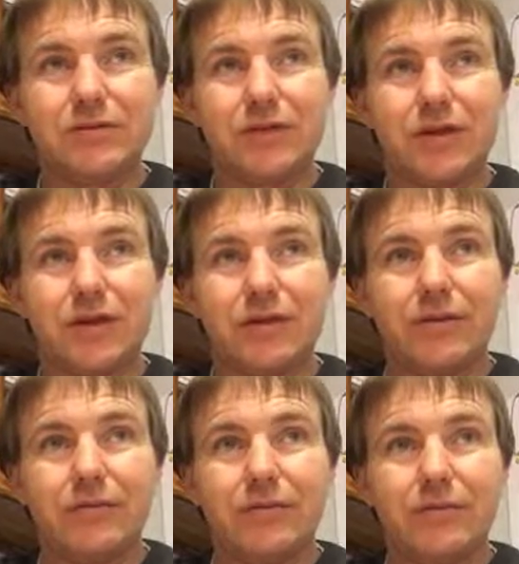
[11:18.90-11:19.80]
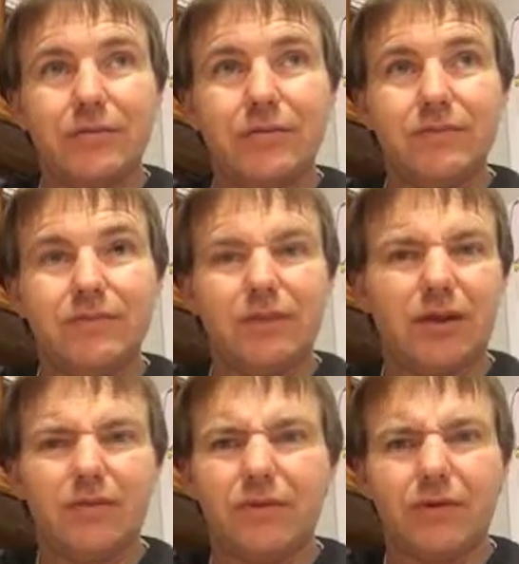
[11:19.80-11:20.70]
Sunday
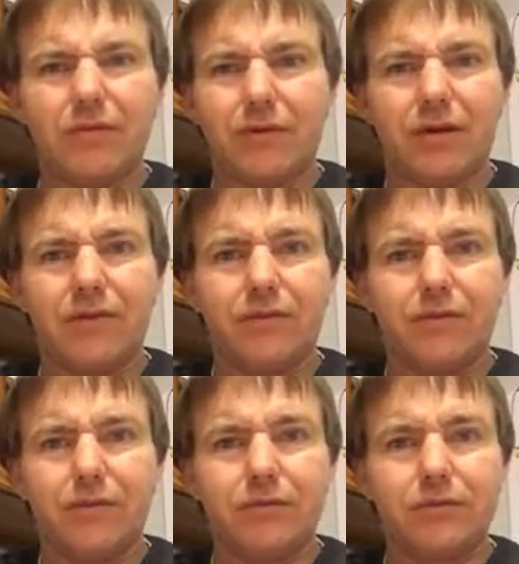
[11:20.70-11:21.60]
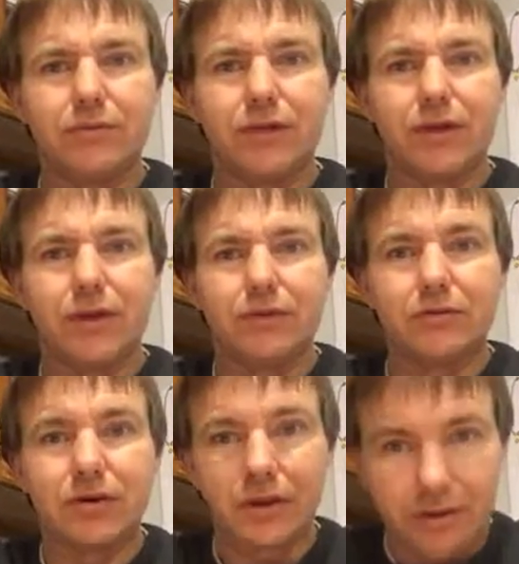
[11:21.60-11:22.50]
evening or afternoon, something like that.
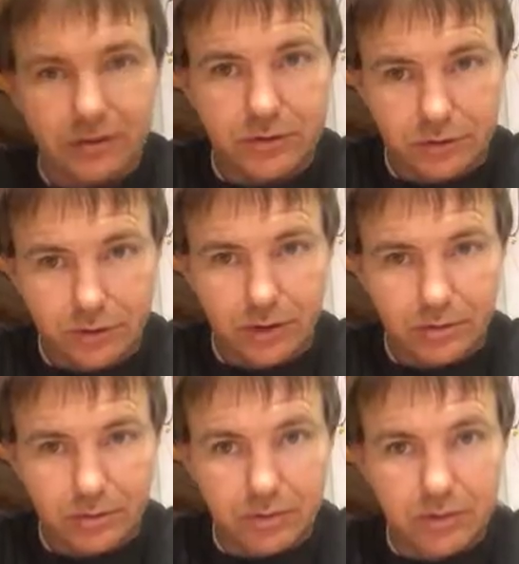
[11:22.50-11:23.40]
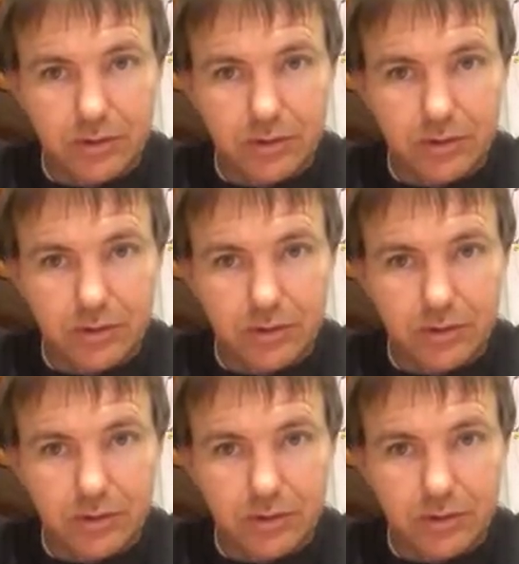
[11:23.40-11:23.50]
So I gotta get the tree up